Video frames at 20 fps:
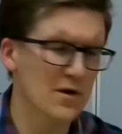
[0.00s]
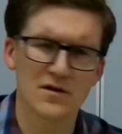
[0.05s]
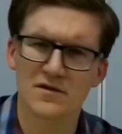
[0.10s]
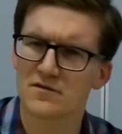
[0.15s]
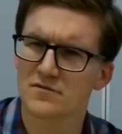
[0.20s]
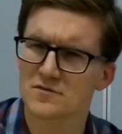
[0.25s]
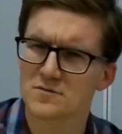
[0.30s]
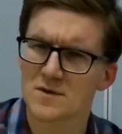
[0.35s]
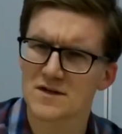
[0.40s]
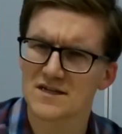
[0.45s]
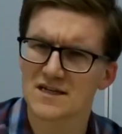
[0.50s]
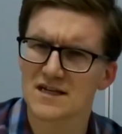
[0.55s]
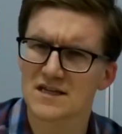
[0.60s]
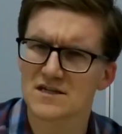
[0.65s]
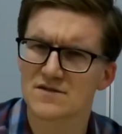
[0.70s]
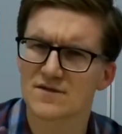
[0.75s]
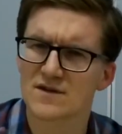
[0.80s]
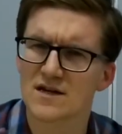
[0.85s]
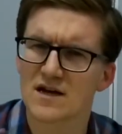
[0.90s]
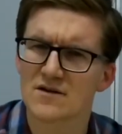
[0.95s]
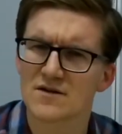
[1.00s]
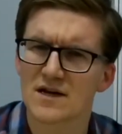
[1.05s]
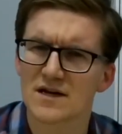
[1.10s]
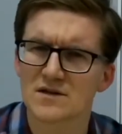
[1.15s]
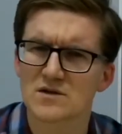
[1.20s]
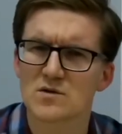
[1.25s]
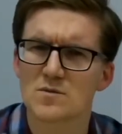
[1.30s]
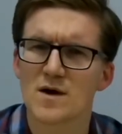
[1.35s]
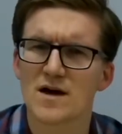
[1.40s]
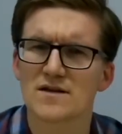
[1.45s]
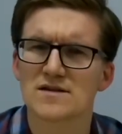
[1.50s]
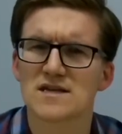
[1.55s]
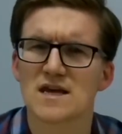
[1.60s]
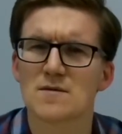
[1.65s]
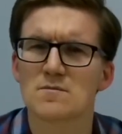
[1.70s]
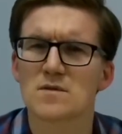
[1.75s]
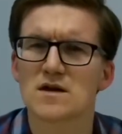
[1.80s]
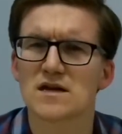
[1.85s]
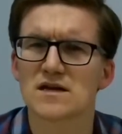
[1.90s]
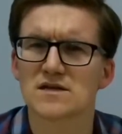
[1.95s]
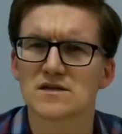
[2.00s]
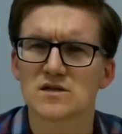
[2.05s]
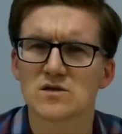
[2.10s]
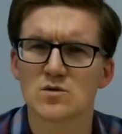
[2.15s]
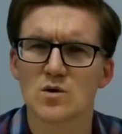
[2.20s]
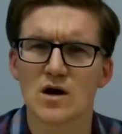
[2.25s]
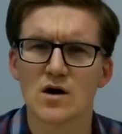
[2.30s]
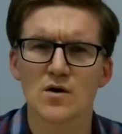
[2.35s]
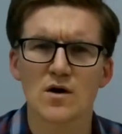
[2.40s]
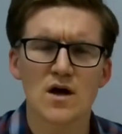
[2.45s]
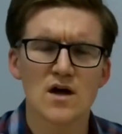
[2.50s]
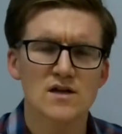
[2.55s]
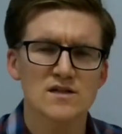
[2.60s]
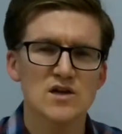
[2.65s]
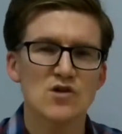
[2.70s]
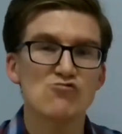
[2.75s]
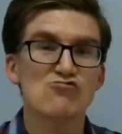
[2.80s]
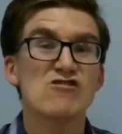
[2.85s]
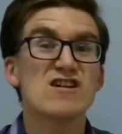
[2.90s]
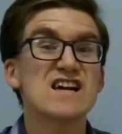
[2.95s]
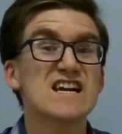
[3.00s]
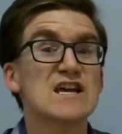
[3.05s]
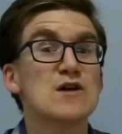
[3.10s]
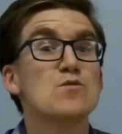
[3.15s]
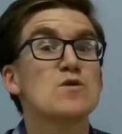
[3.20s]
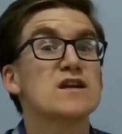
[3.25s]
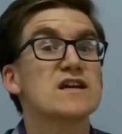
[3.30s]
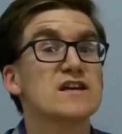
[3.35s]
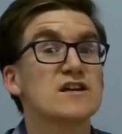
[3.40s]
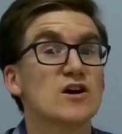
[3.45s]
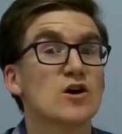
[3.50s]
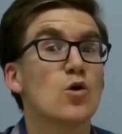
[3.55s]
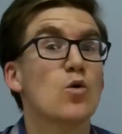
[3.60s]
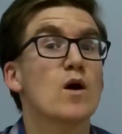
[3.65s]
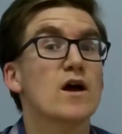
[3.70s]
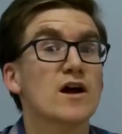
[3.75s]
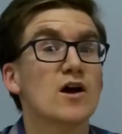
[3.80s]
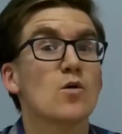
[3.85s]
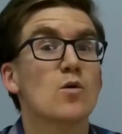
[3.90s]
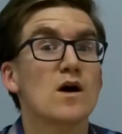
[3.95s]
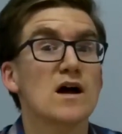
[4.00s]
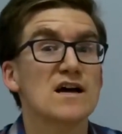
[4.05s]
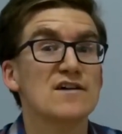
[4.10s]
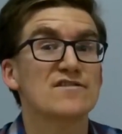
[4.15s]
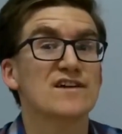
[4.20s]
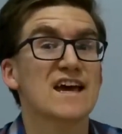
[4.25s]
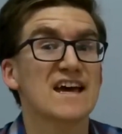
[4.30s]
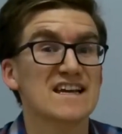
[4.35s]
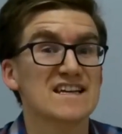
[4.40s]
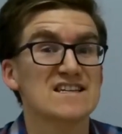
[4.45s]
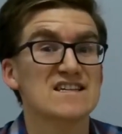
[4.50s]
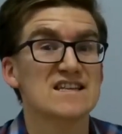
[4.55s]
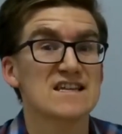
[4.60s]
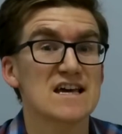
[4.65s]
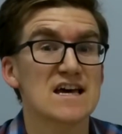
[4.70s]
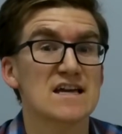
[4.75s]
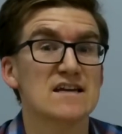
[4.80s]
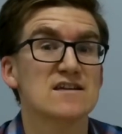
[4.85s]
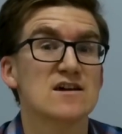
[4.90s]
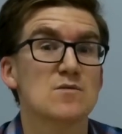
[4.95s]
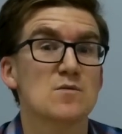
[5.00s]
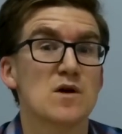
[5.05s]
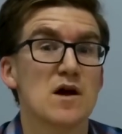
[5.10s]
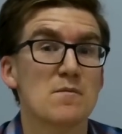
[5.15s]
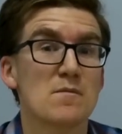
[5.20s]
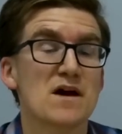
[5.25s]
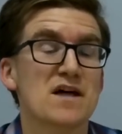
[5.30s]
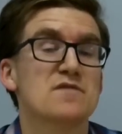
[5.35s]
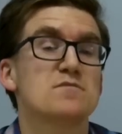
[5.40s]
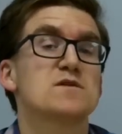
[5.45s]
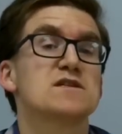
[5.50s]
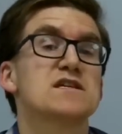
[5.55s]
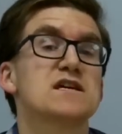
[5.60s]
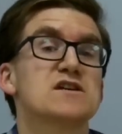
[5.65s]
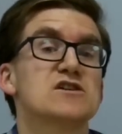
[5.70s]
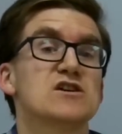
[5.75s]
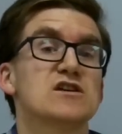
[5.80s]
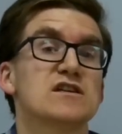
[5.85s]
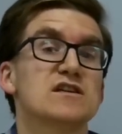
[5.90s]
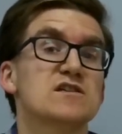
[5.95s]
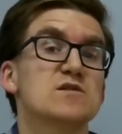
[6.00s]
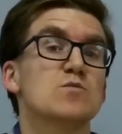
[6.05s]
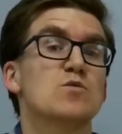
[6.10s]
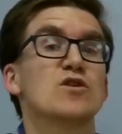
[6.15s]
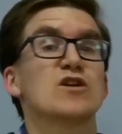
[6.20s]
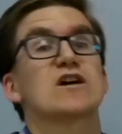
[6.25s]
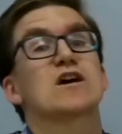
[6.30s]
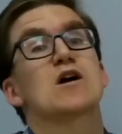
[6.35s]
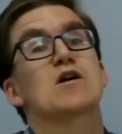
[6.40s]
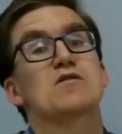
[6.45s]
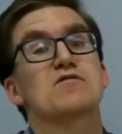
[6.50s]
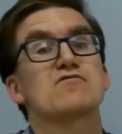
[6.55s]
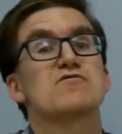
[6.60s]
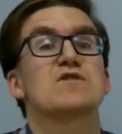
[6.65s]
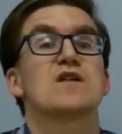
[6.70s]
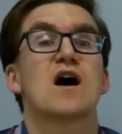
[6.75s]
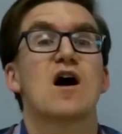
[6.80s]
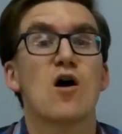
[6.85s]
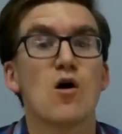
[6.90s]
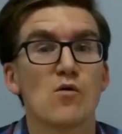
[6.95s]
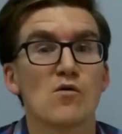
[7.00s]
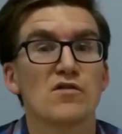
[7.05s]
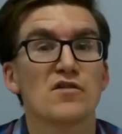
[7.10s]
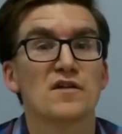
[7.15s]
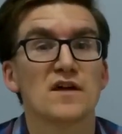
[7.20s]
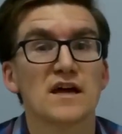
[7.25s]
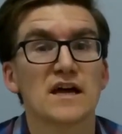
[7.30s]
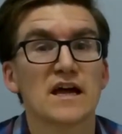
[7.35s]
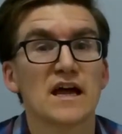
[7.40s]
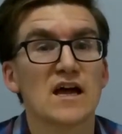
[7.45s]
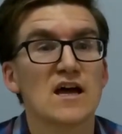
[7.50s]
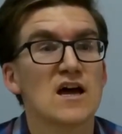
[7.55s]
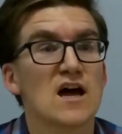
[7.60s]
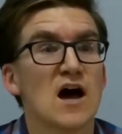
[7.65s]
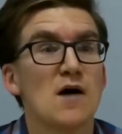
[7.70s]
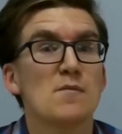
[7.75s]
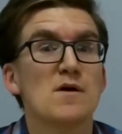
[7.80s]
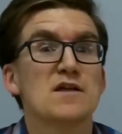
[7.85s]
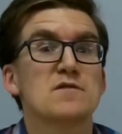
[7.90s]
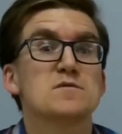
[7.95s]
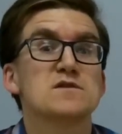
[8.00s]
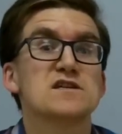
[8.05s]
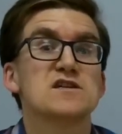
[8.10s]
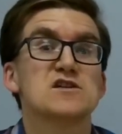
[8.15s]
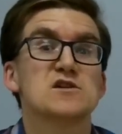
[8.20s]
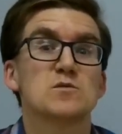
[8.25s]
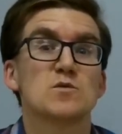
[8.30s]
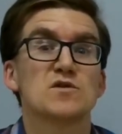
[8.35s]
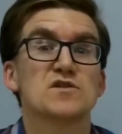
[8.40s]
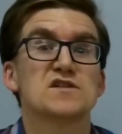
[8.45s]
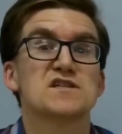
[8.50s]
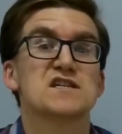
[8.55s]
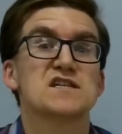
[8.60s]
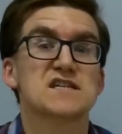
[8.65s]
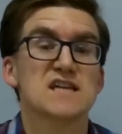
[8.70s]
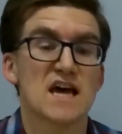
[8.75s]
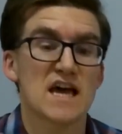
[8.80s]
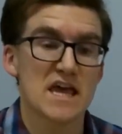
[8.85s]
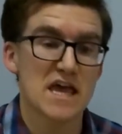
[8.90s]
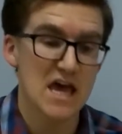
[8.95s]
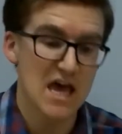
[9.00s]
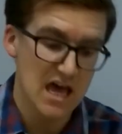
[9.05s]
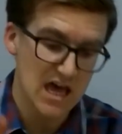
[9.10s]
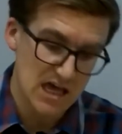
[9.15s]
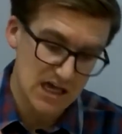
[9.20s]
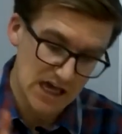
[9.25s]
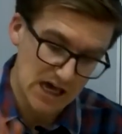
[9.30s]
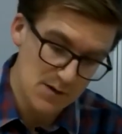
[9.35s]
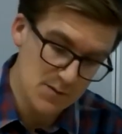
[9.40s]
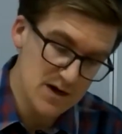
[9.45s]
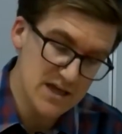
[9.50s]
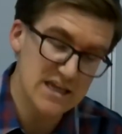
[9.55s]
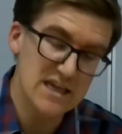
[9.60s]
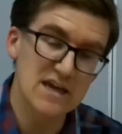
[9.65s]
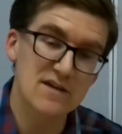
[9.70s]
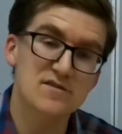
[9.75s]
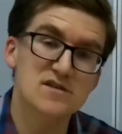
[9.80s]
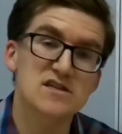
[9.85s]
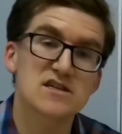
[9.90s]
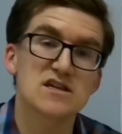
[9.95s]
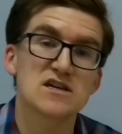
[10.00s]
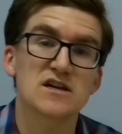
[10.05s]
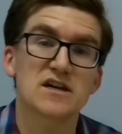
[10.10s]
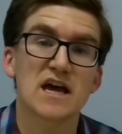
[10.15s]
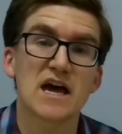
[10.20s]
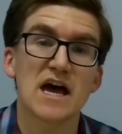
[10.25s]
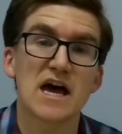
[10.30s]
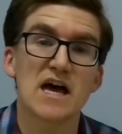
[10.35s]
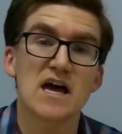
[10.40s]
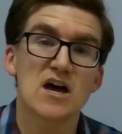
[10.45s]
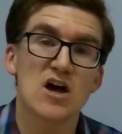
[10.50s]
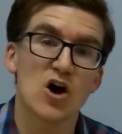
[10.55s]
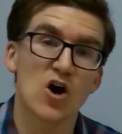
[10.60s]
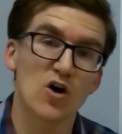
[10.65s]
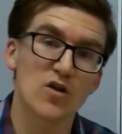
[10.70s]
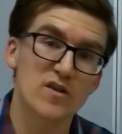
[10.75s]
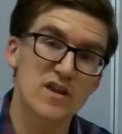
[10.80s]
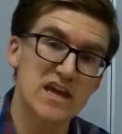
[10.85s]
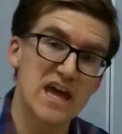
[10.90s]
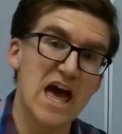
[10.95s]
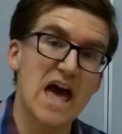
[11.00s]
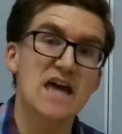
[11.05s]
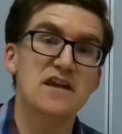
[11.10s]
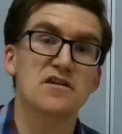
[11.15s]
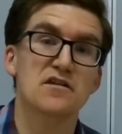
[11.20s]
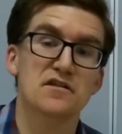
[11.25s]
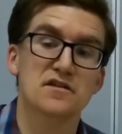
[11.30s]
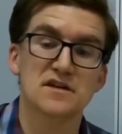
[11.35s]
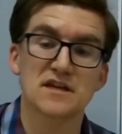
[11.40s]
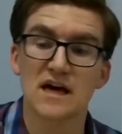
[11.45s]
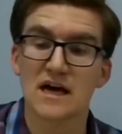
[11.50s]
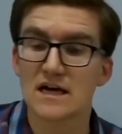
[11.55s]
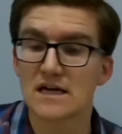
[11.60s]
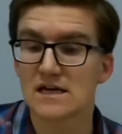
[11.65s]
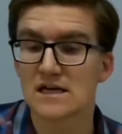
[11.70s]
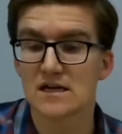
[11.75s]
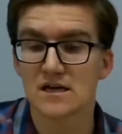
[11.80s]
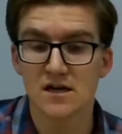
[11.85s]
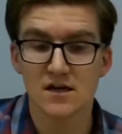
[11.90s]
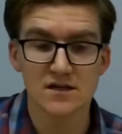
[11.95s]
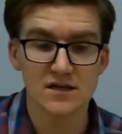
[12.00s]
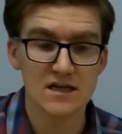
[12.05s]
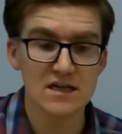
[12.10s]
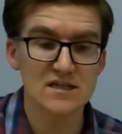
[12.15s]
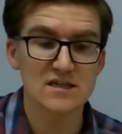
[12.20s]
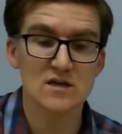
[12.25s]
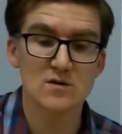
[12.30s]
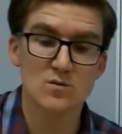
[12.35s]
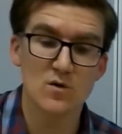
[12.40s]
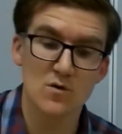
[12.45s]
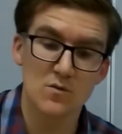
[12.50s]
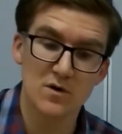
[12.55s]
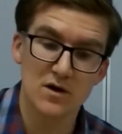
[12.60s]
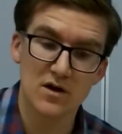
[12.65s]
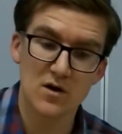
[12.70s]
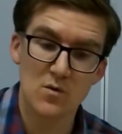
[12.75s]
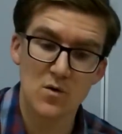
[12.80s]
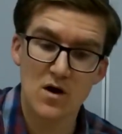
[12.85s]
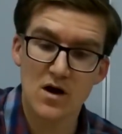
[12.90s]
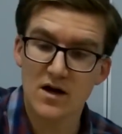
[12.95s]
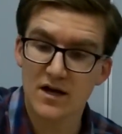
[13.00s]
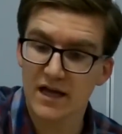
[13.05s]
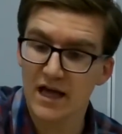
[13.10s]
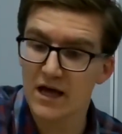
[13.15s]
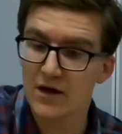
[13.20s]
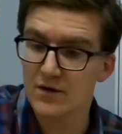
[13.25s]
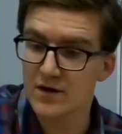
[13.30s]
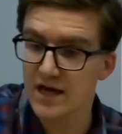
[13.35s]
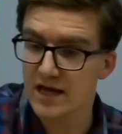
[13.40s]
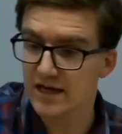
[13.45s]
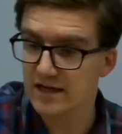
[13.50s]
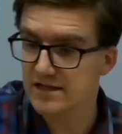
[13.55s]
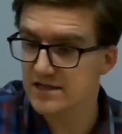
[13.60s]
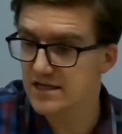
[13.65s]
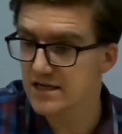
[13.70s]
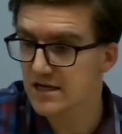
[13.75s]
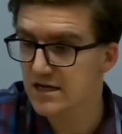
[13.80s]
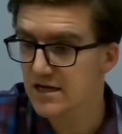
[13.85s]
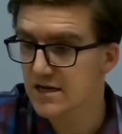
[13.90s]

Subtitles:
I was meant to get this video down to about 10 minutes as well. So really, we need a quicker way of getting to the end, don't we? A mathematician doesn't want to go through the whole thing. A mathematician wants to say, how many gifts do you get on the nth day? So this is what we're going to work out next.